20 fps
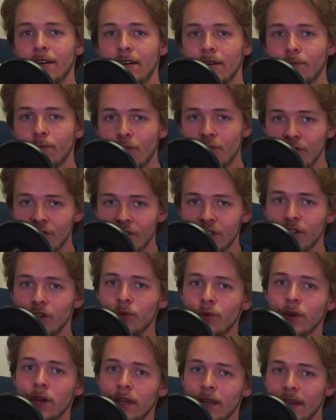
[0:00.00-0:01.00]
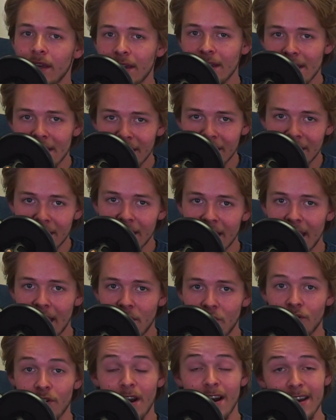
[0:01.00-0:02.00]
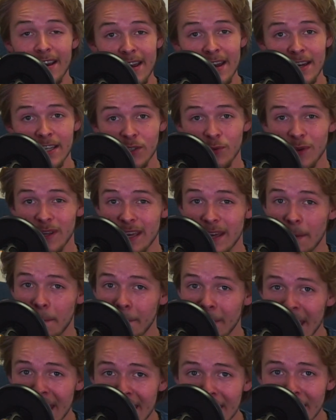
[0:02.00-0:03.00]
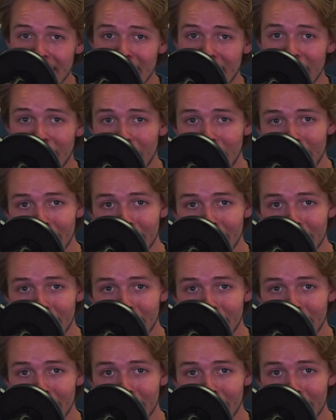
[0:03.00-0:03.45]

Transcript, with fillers: pursuing his standard, not because we can make it,